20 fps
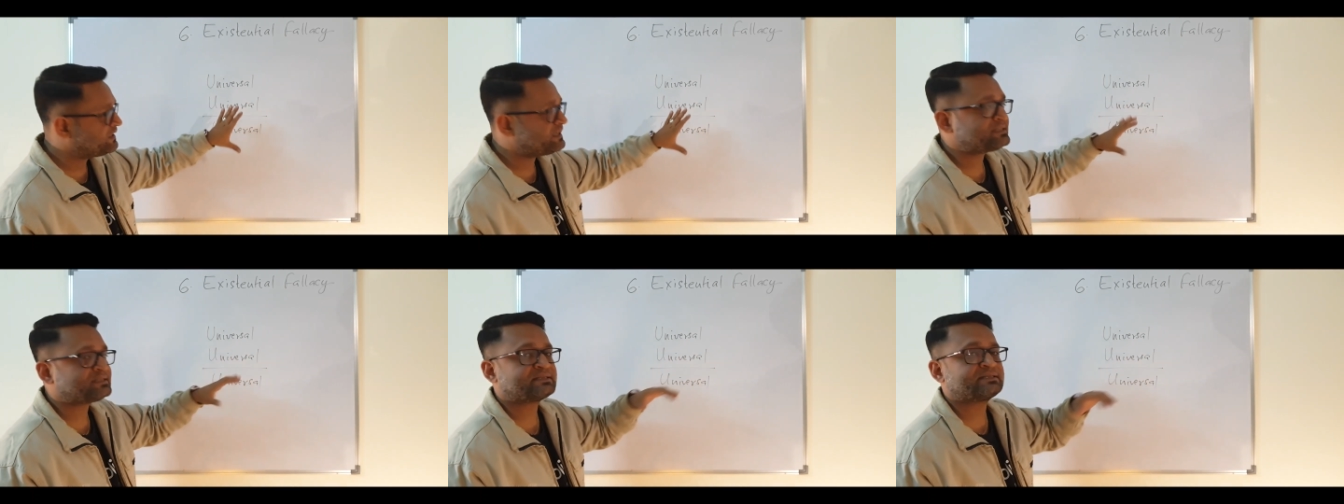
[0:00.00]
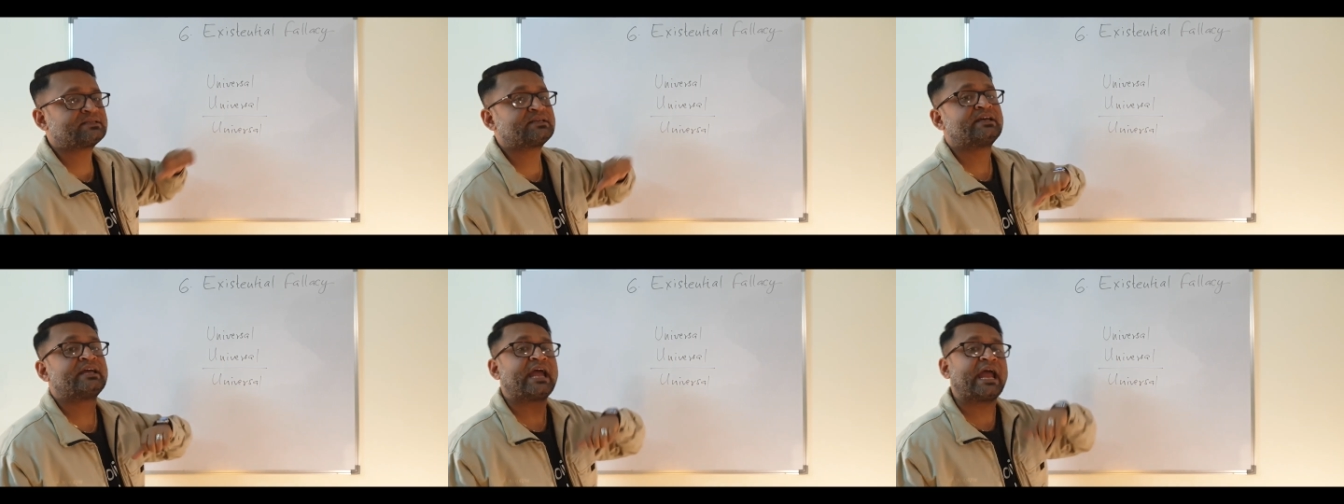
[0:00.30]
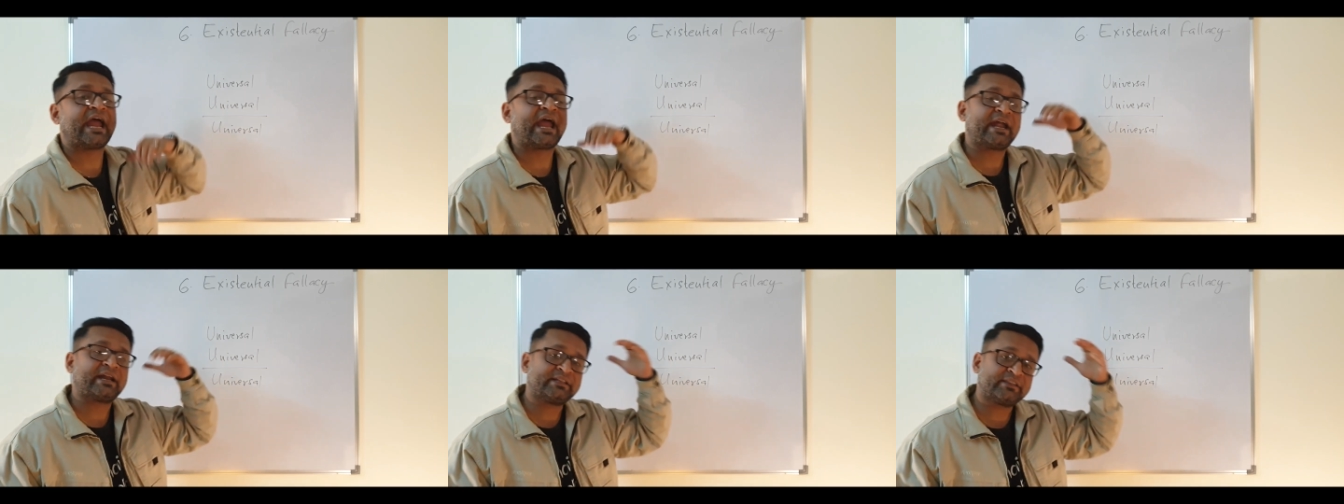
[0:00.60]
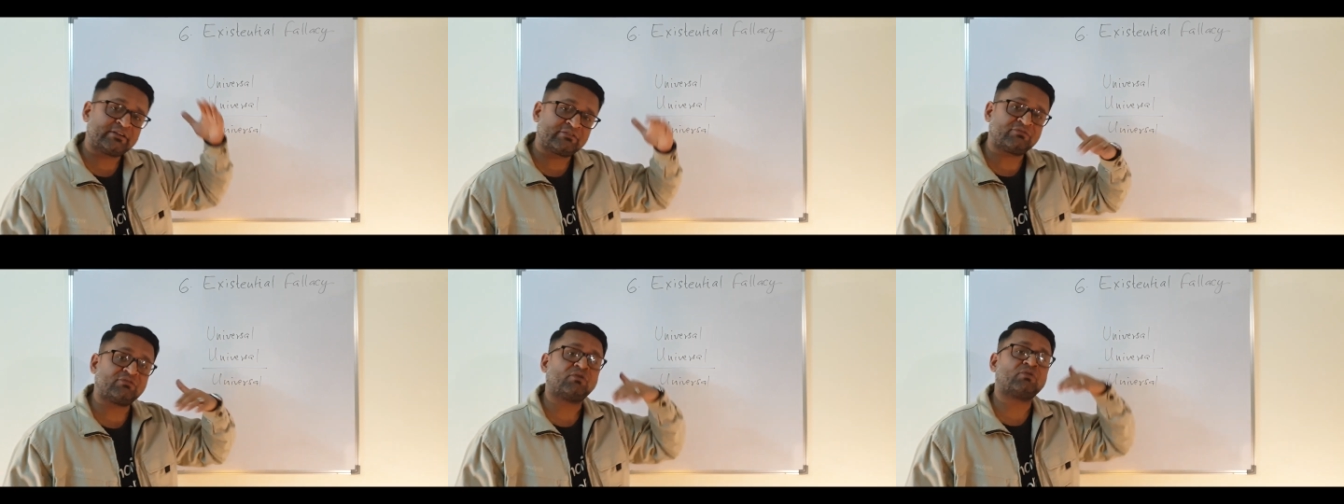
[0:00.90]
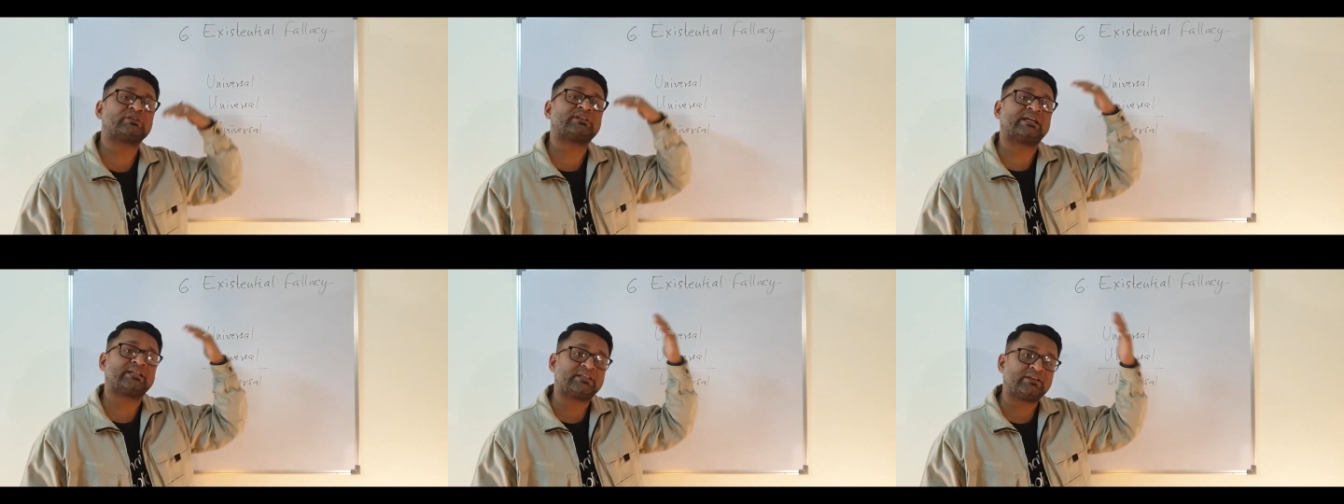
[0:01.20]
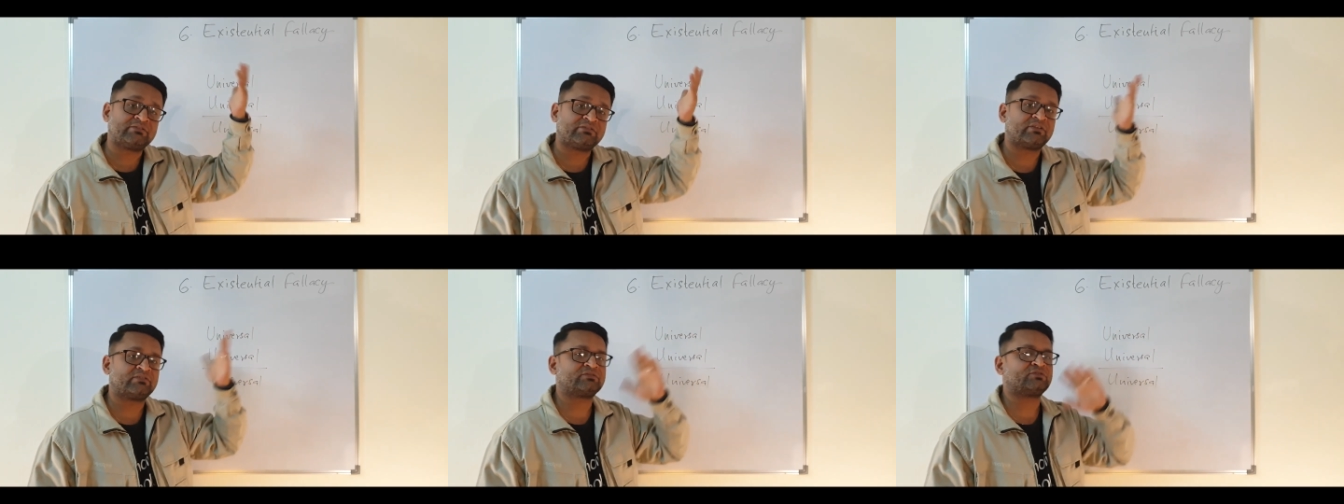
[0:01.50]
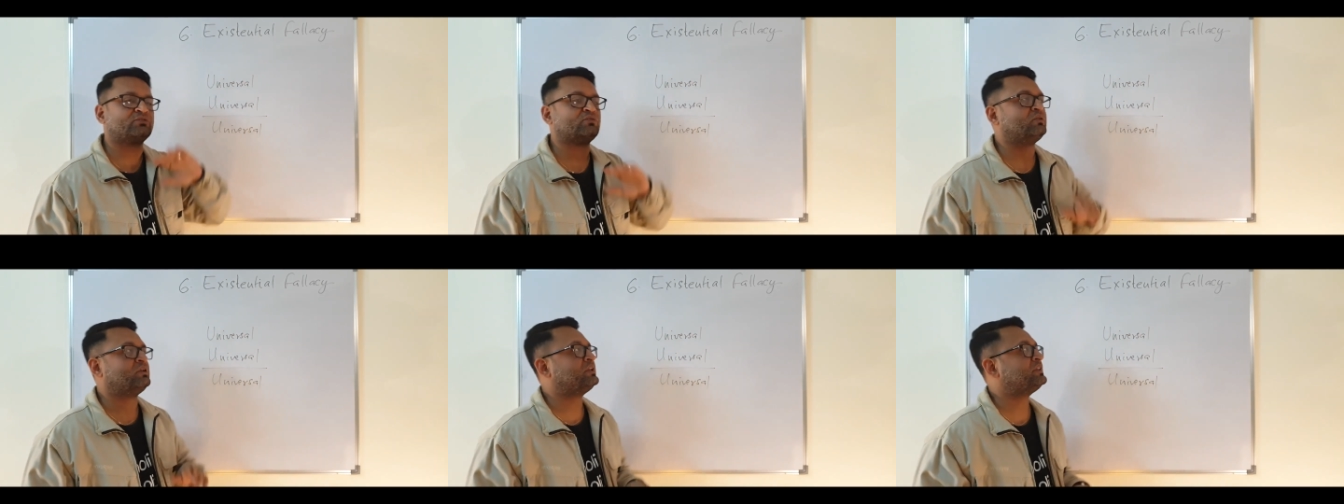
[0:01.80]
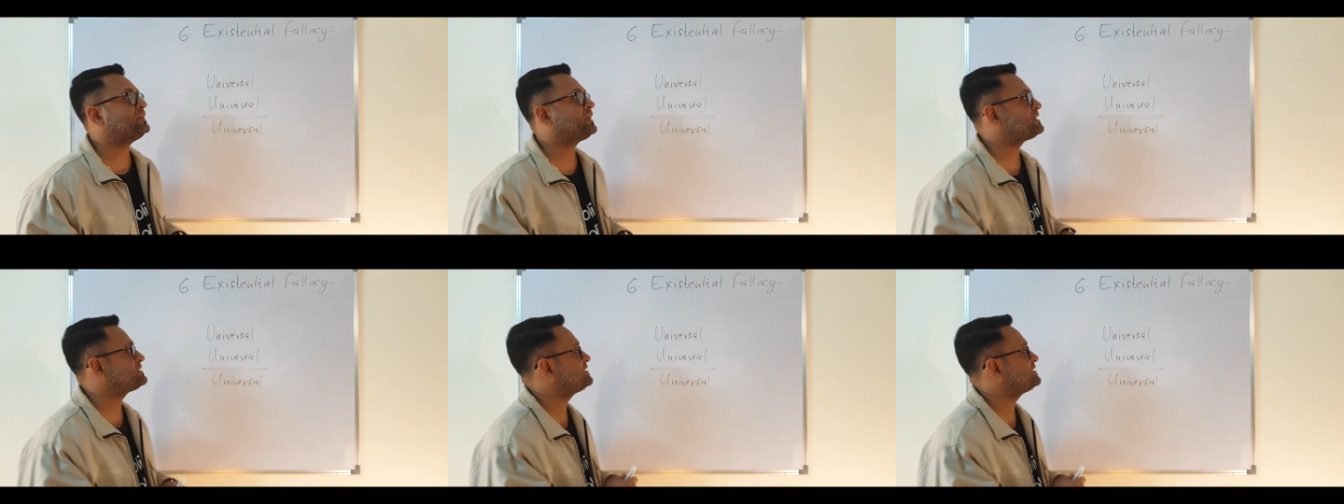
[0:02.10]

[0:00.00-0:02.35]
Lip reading: this and the fourth and the fifth rule, there are